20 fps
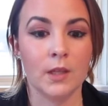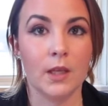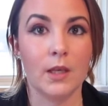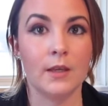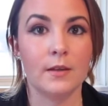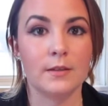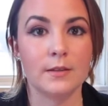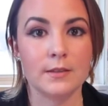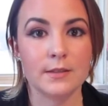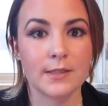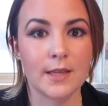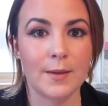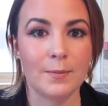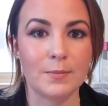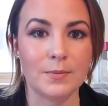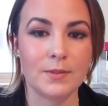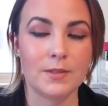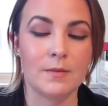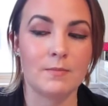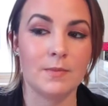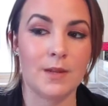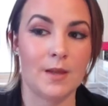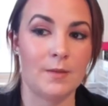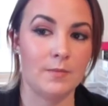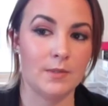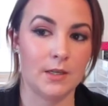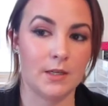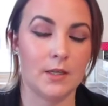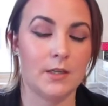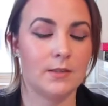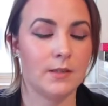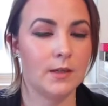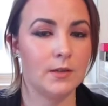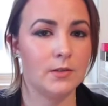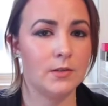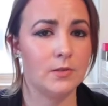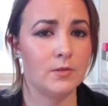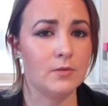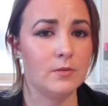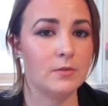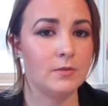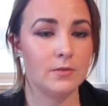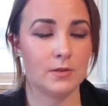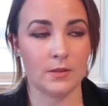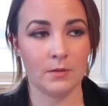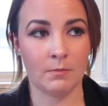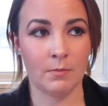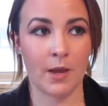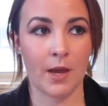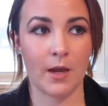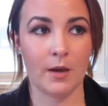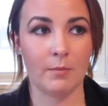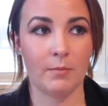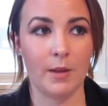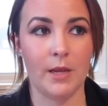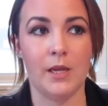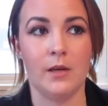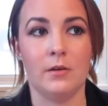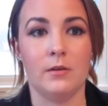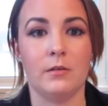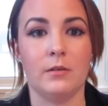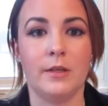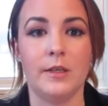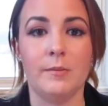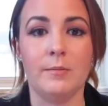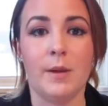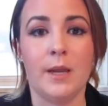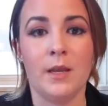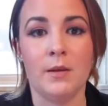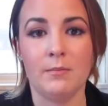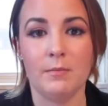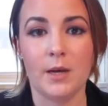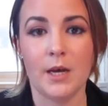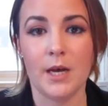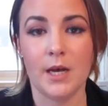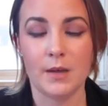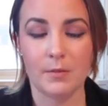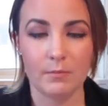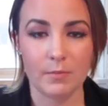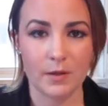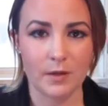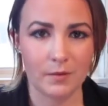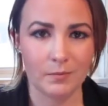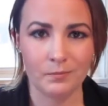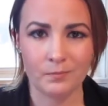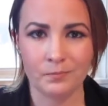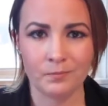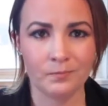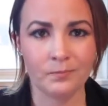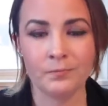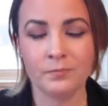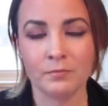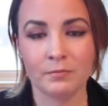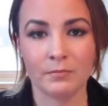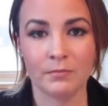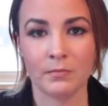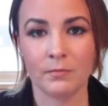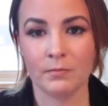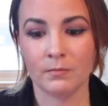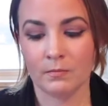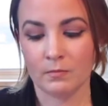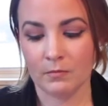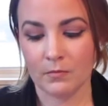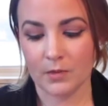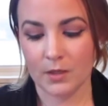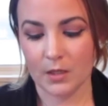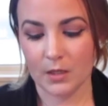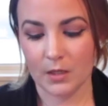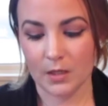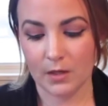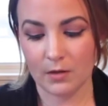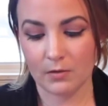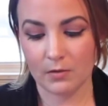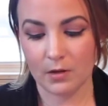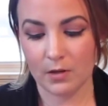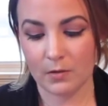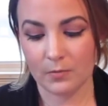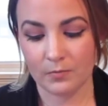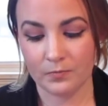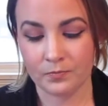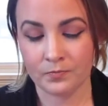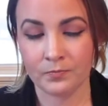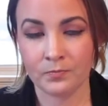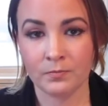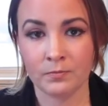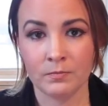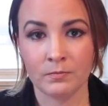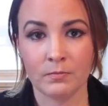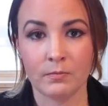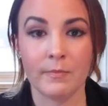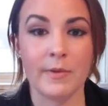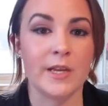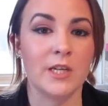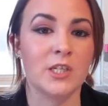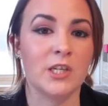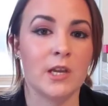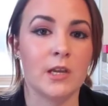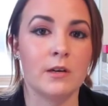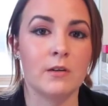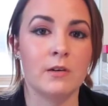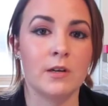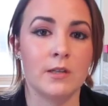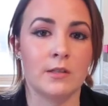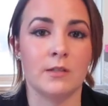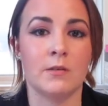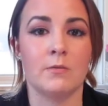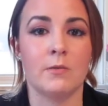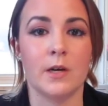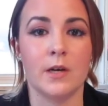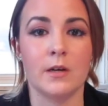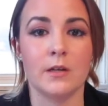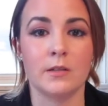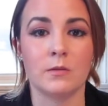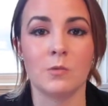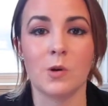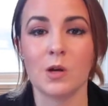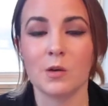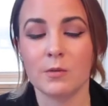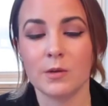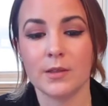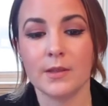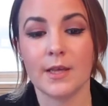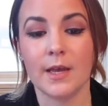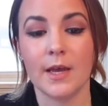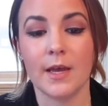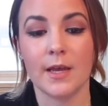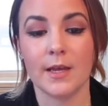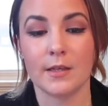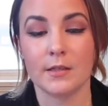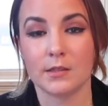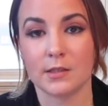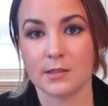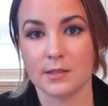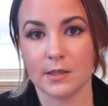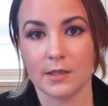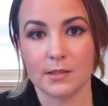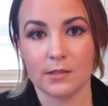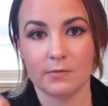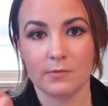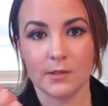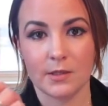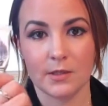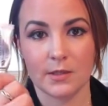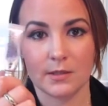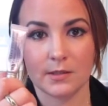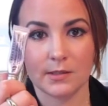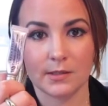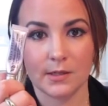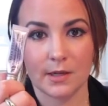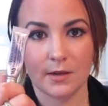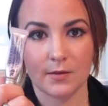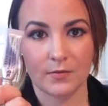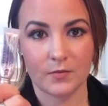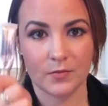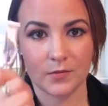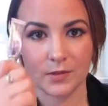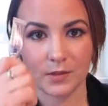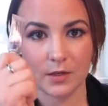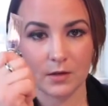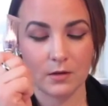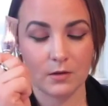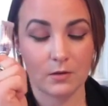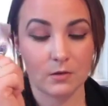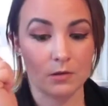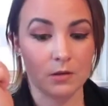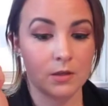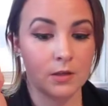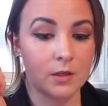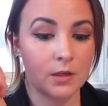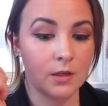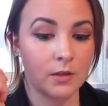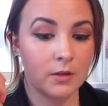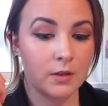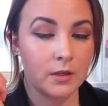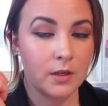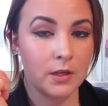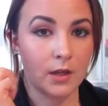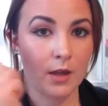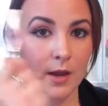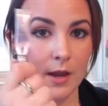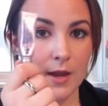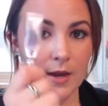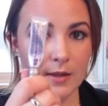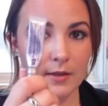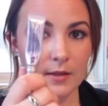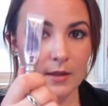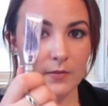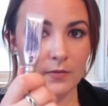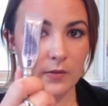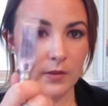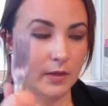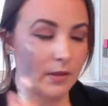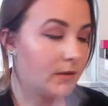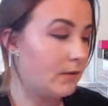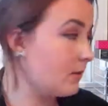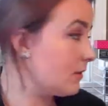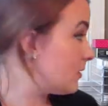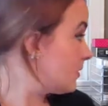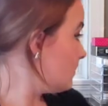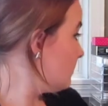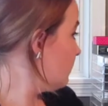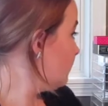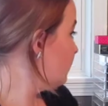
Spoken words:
Except sometimes I guess I do use the MAC Painterly Paint Pot, but I don't know. My shadow doesn't wear as well with that as it does with this stuff, so I love this.